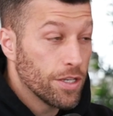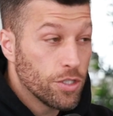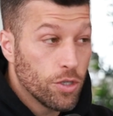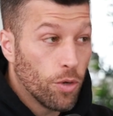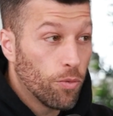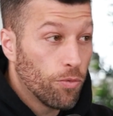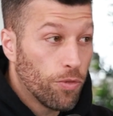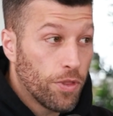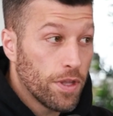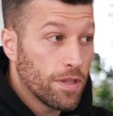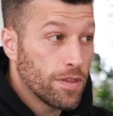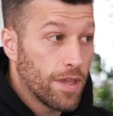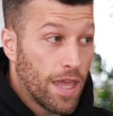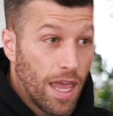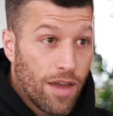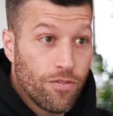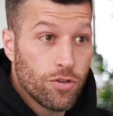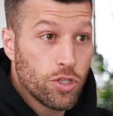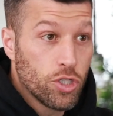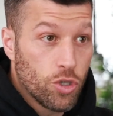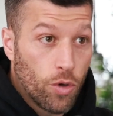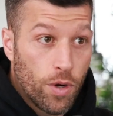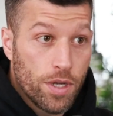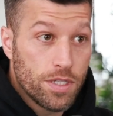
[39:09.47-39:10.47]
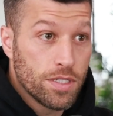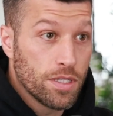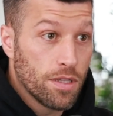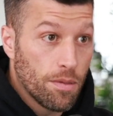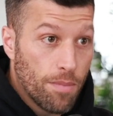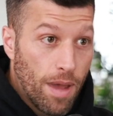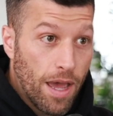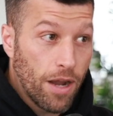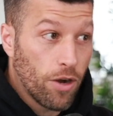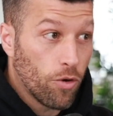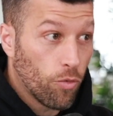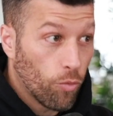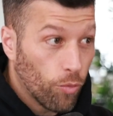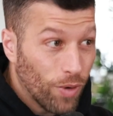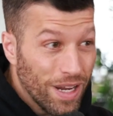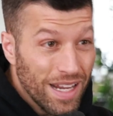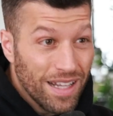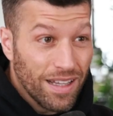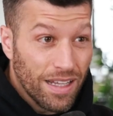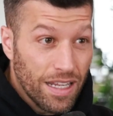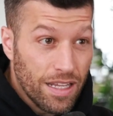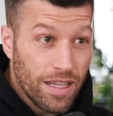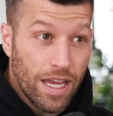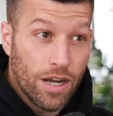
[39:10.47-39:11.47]
I don't think they have a choice in the matter.
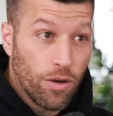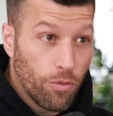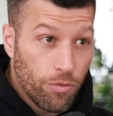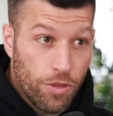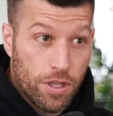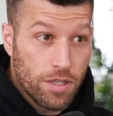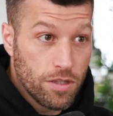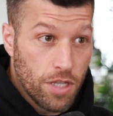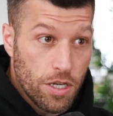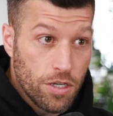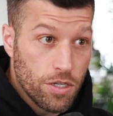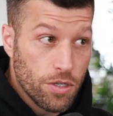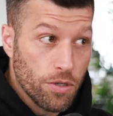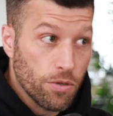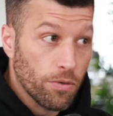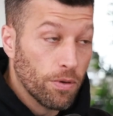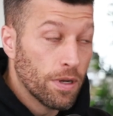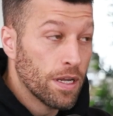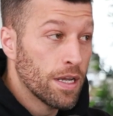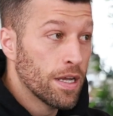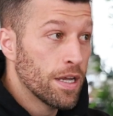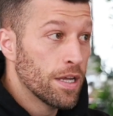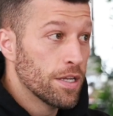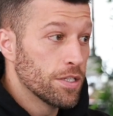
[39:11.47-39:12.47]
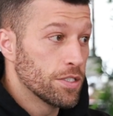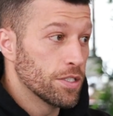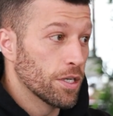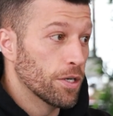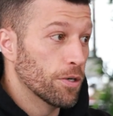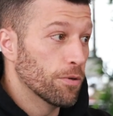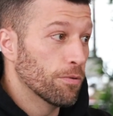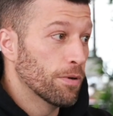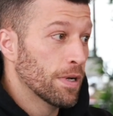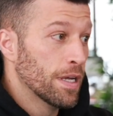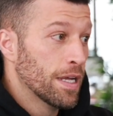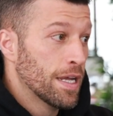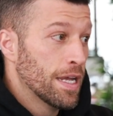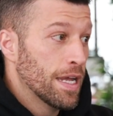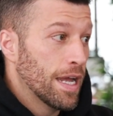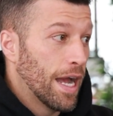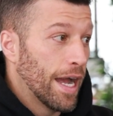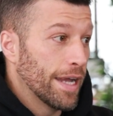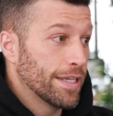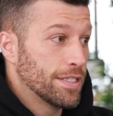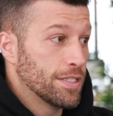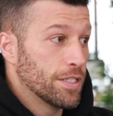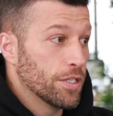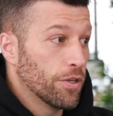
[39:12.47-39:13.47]
Really, I don't think they do. So
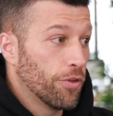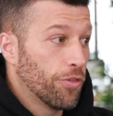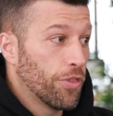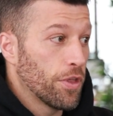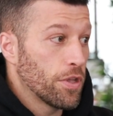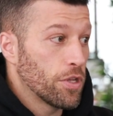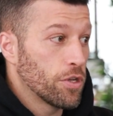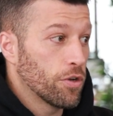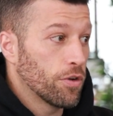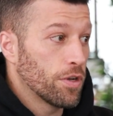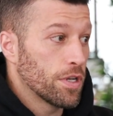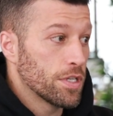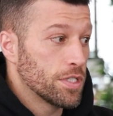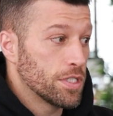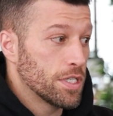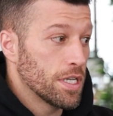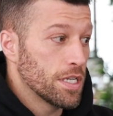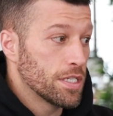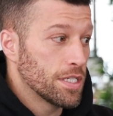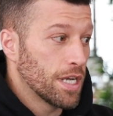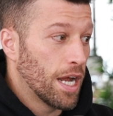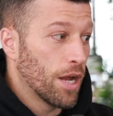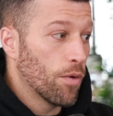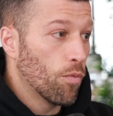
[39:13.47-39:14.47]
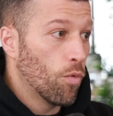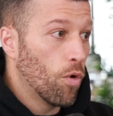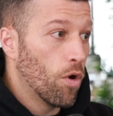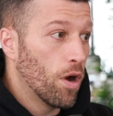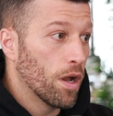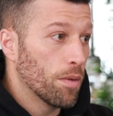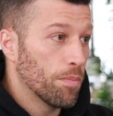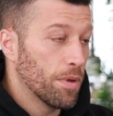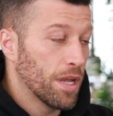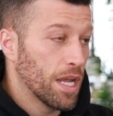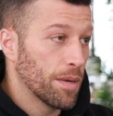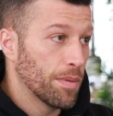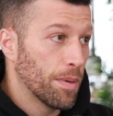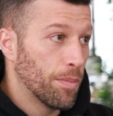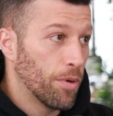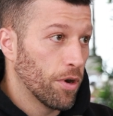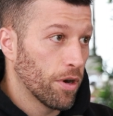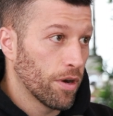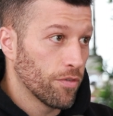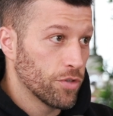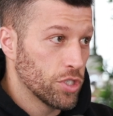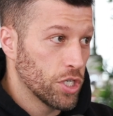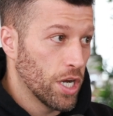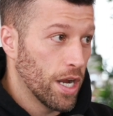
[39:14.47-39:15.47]
I still think you're going to see Taiwan become a
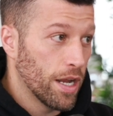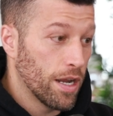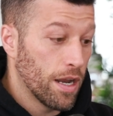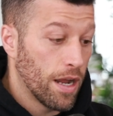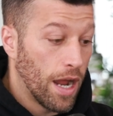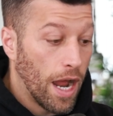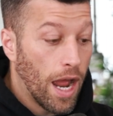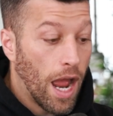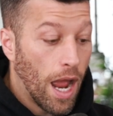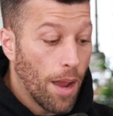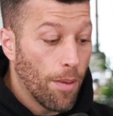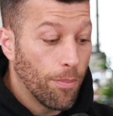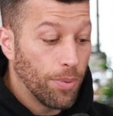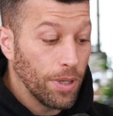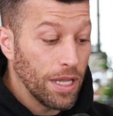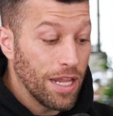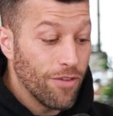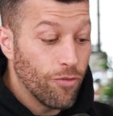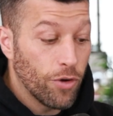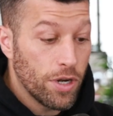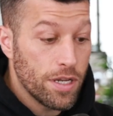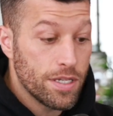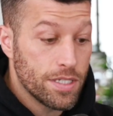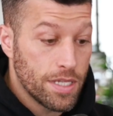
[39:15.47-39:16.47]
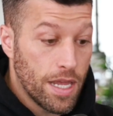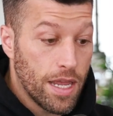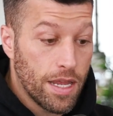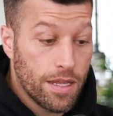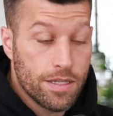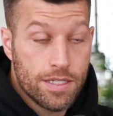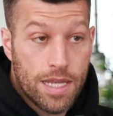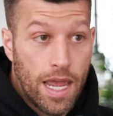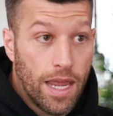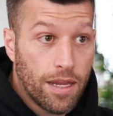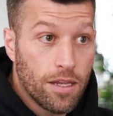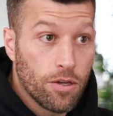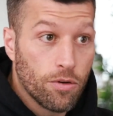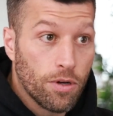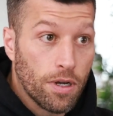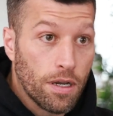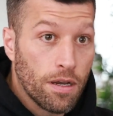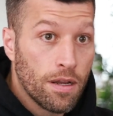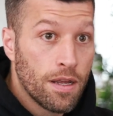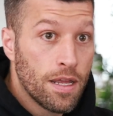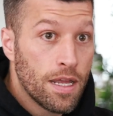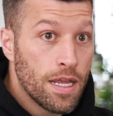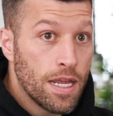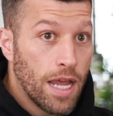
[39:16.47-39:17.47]
part of China. I believe what he's saying is
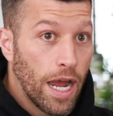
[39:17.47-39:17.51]
accurate.